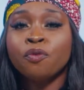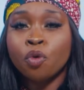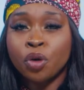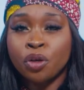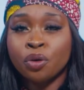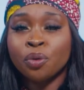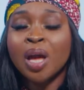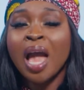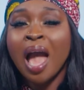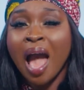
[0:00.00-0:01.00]
for you
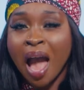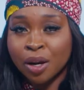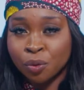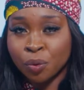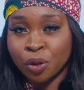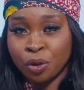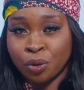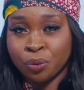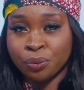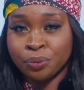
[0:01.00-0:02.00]
and with
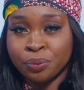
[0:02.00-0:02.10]
you.